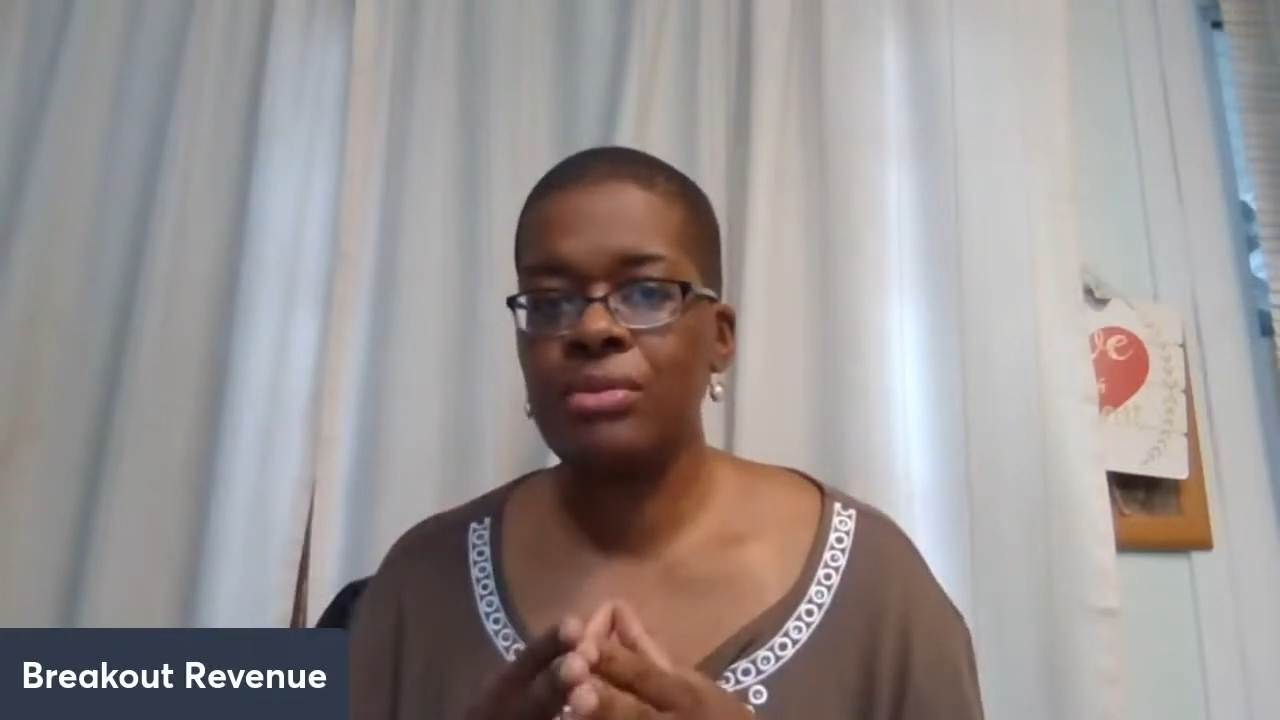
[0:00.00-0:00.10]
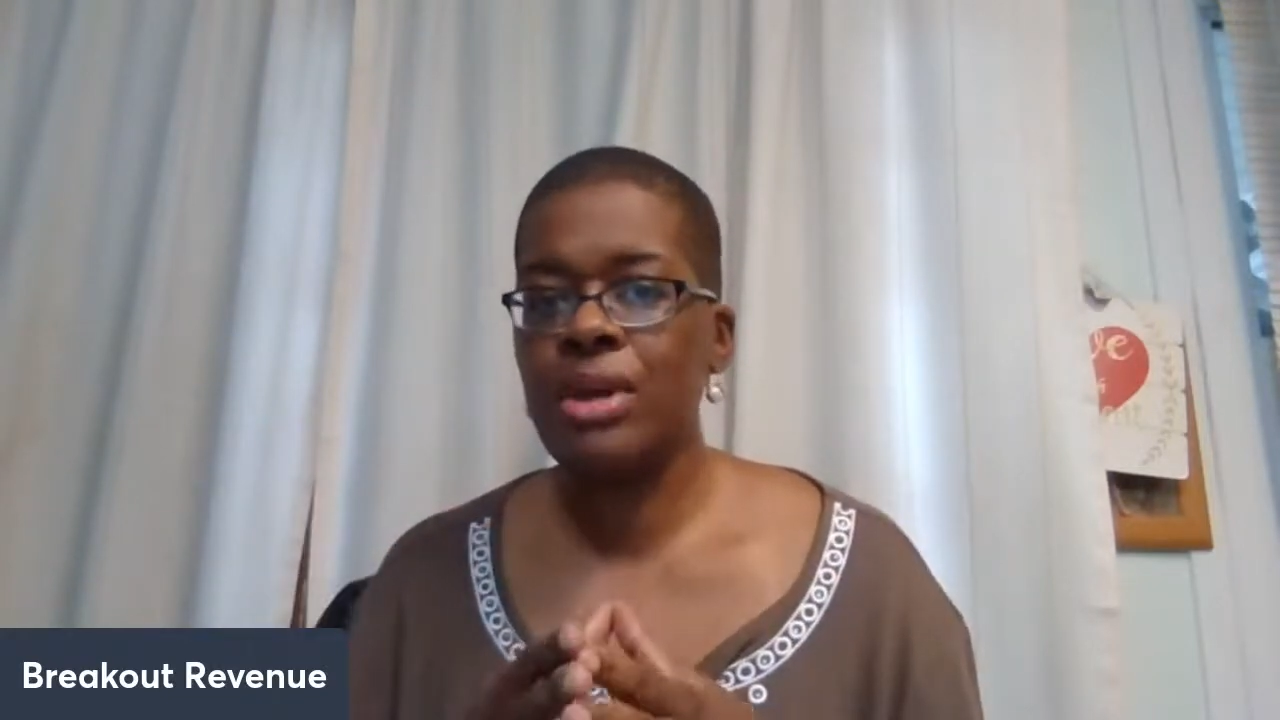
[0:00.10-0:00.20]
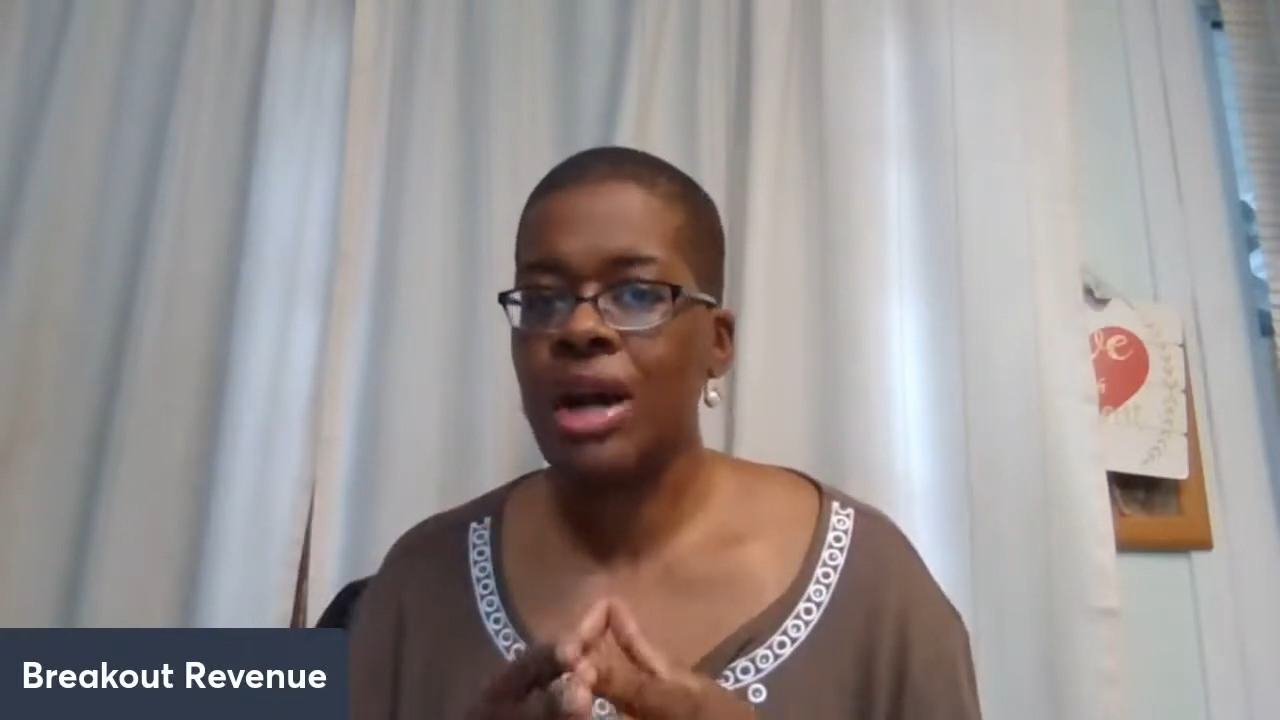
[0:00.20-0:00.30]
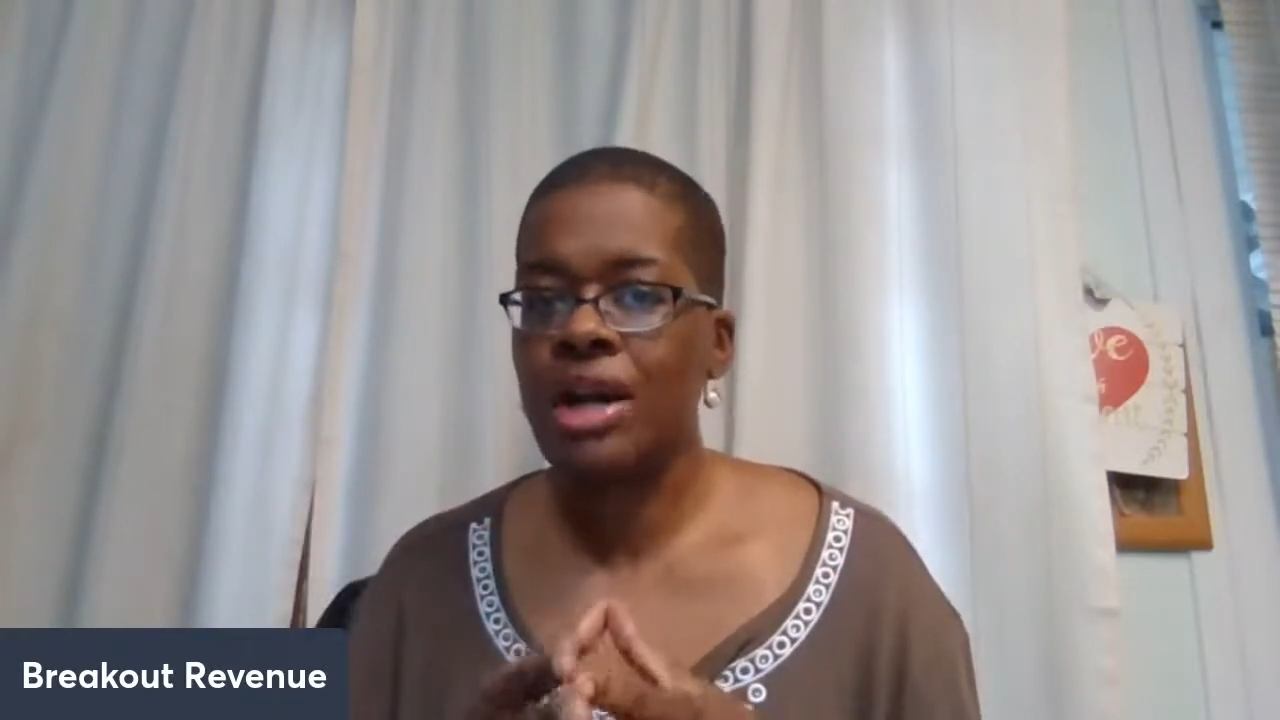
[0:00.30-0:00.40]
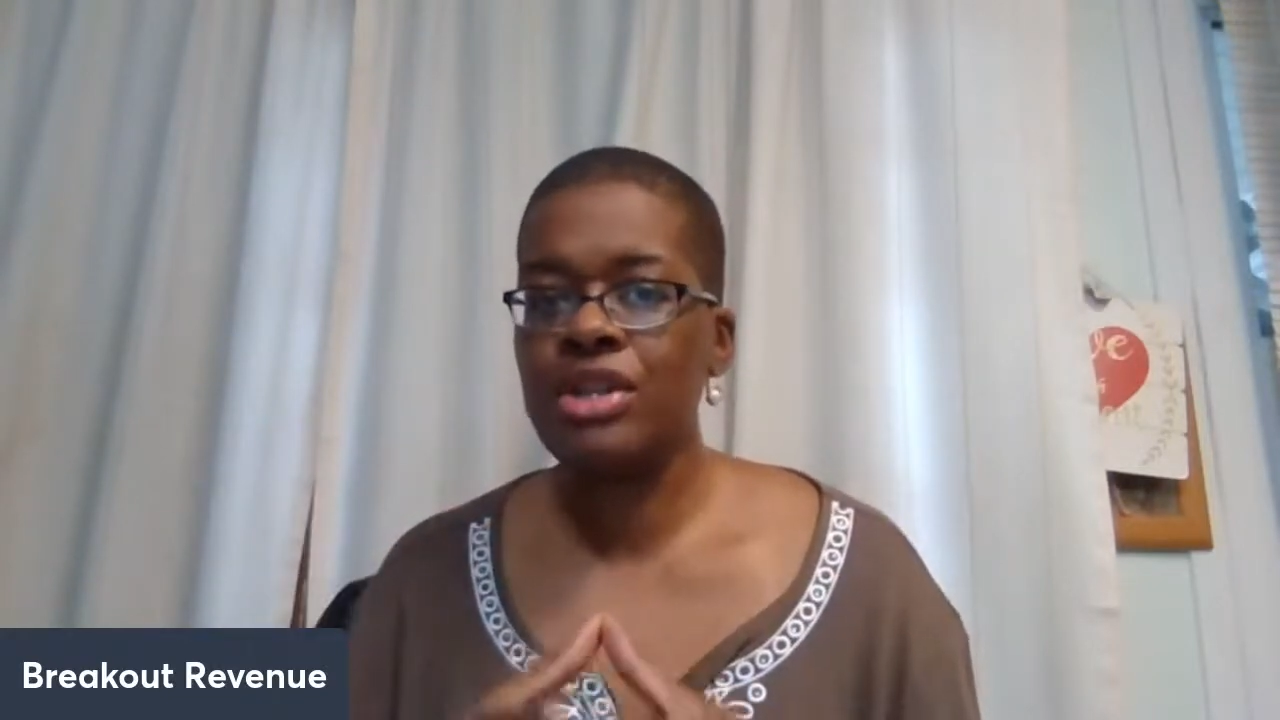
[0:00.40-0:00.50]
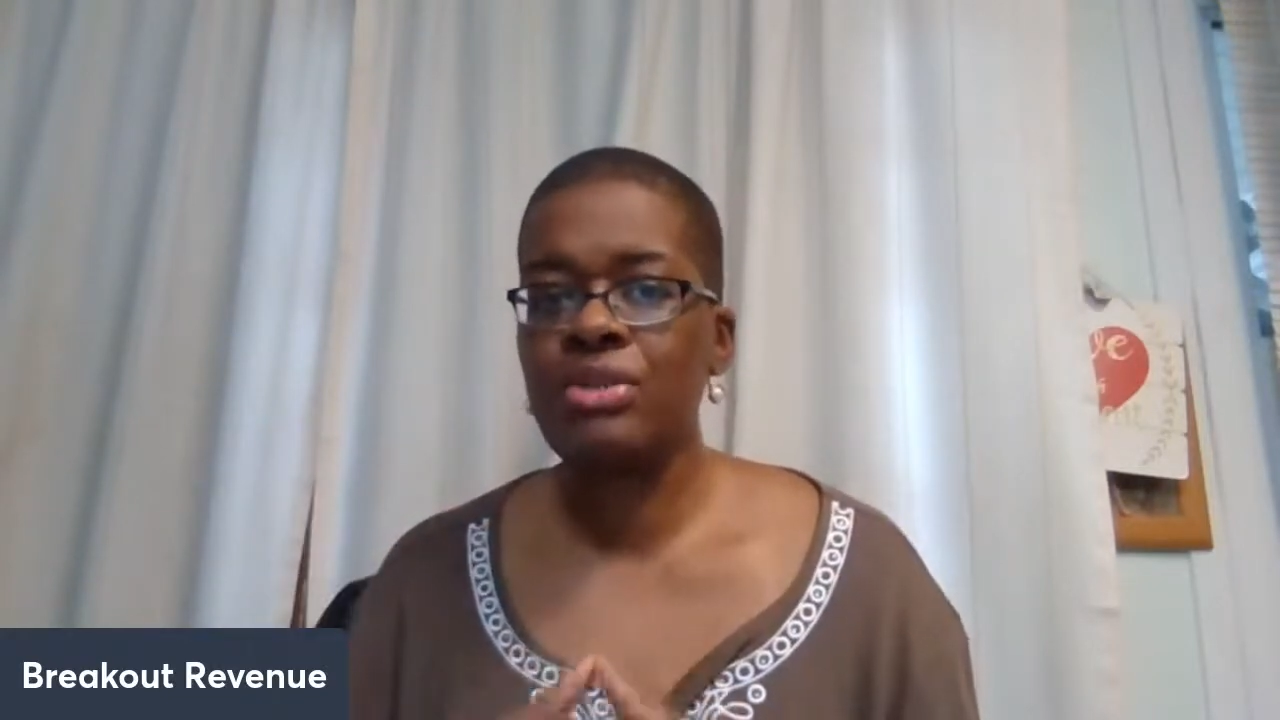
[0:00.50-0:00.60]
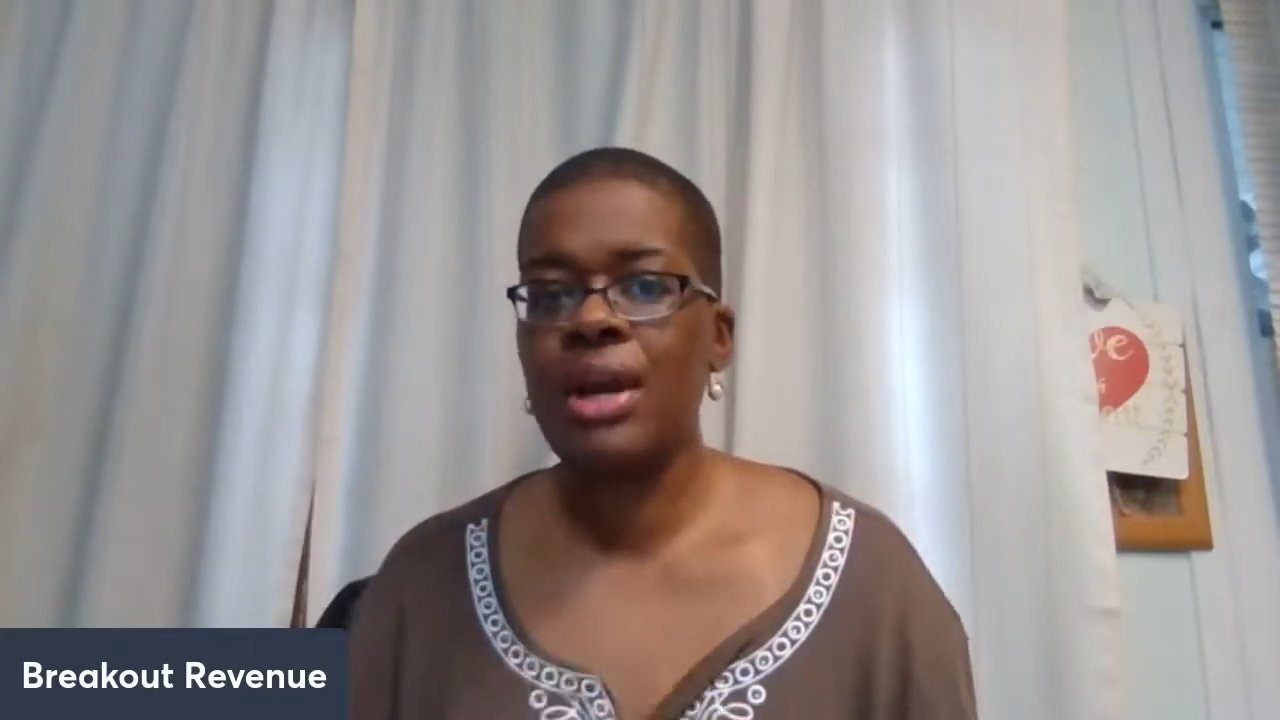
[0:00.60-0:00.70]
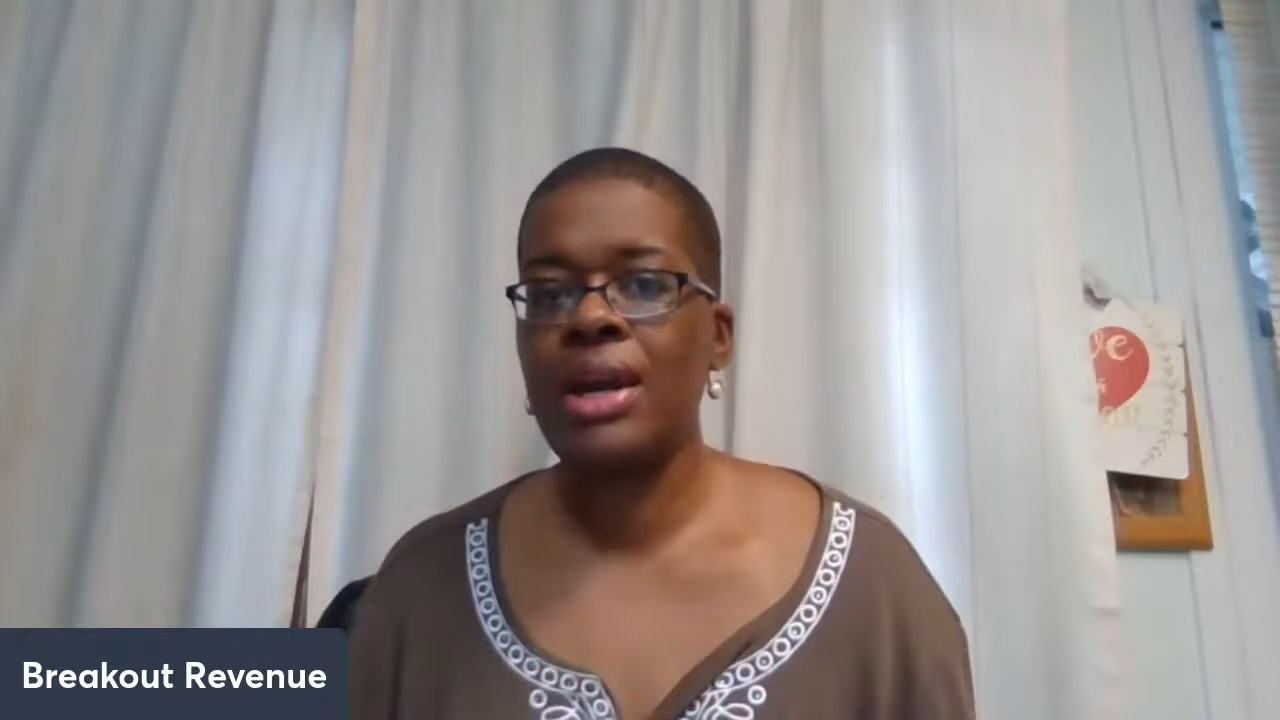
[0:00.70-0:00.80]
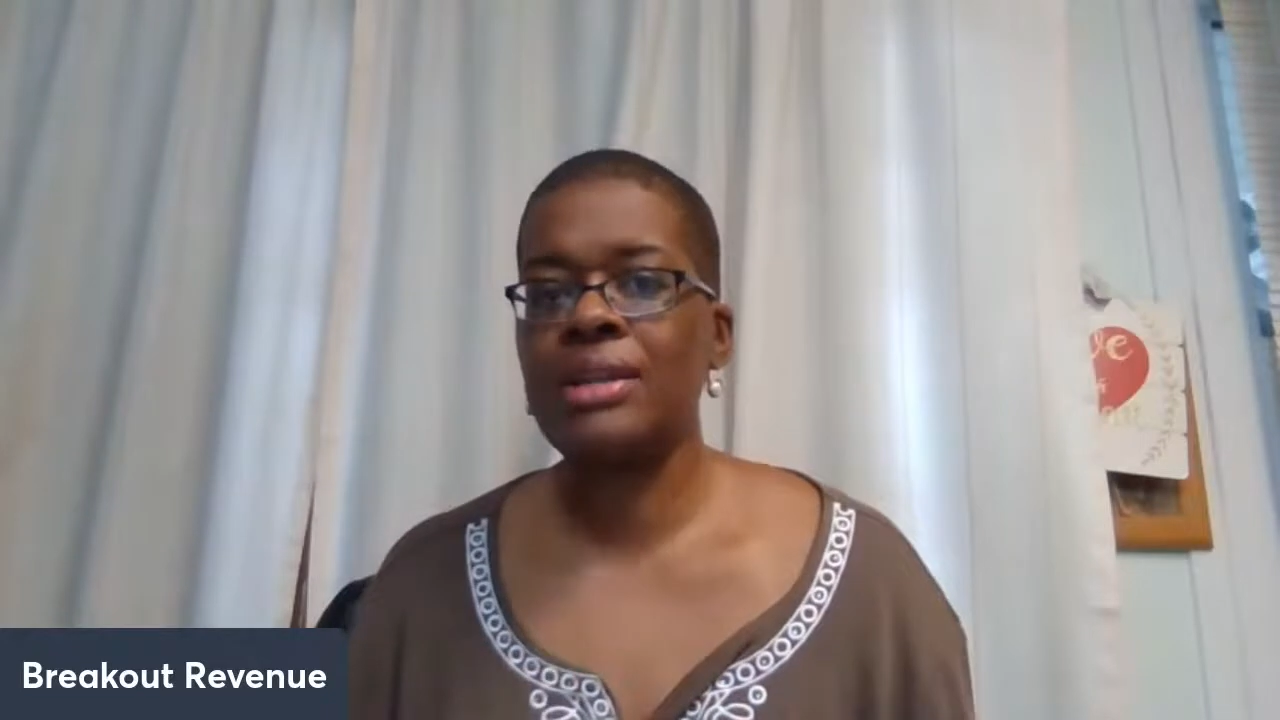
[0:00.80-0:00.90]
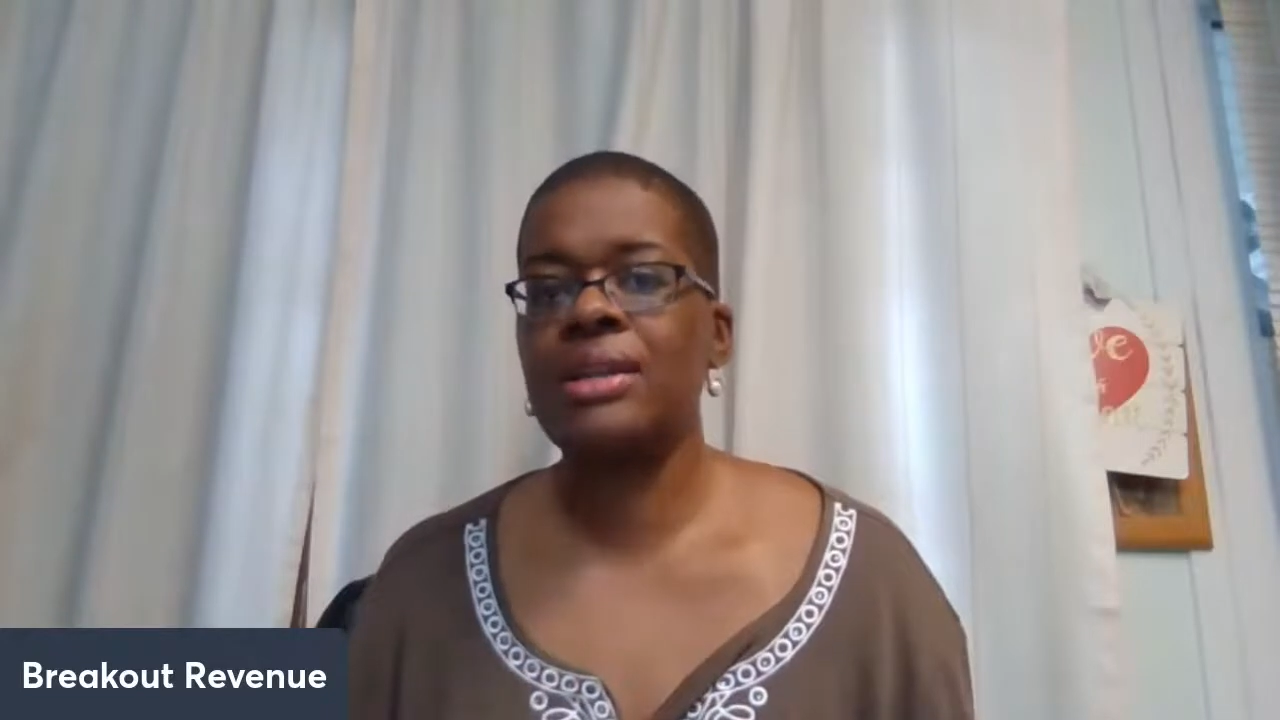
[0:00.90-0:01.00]

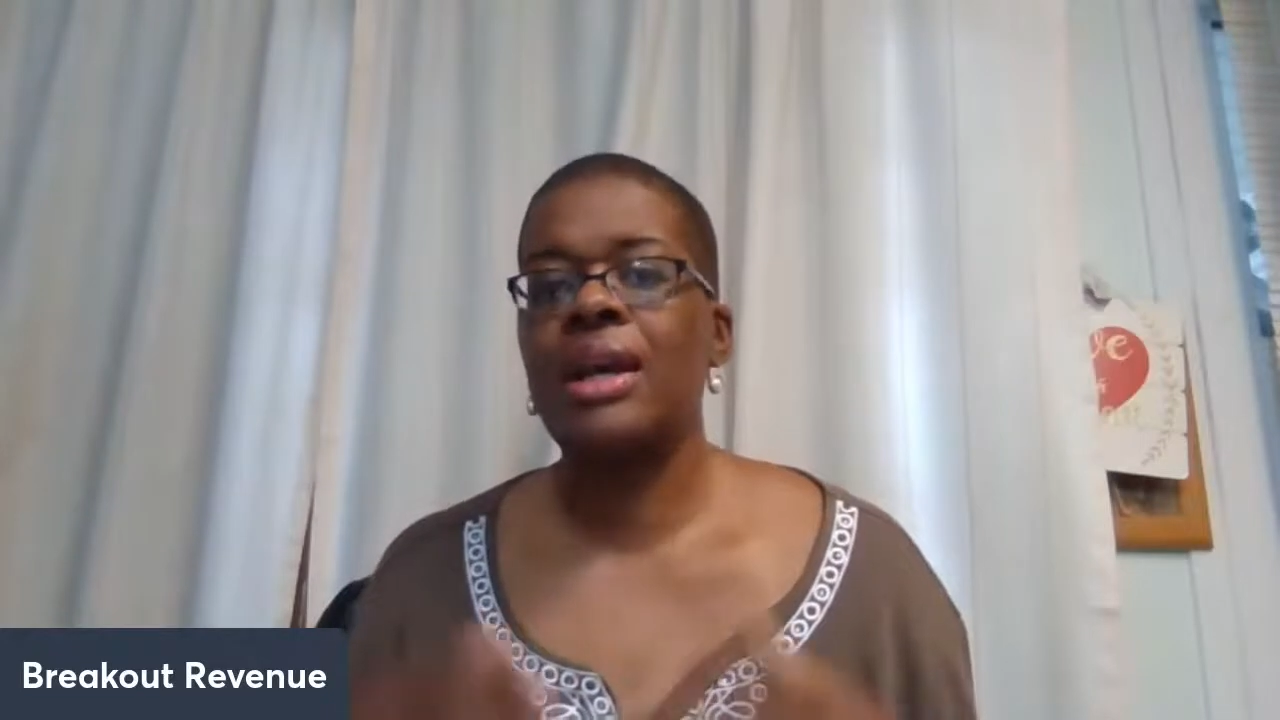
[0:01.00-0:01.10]
contracts,